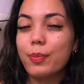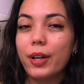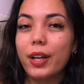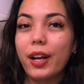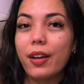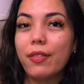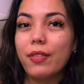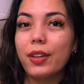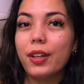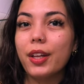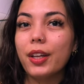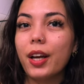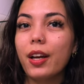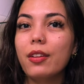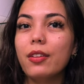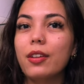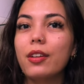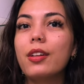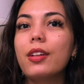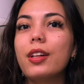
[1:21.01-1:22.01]
but I feel like I
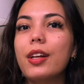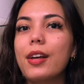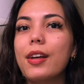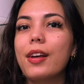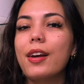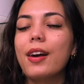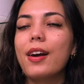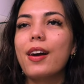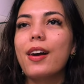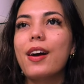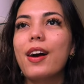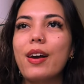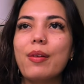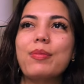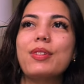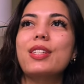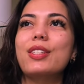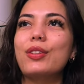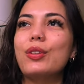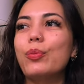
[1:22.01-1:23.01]
look like
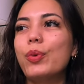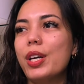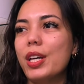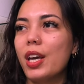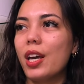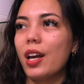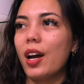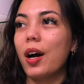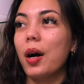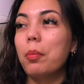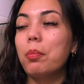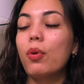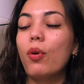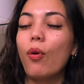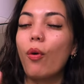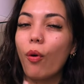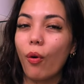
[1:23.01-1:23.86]
I'm still waking up,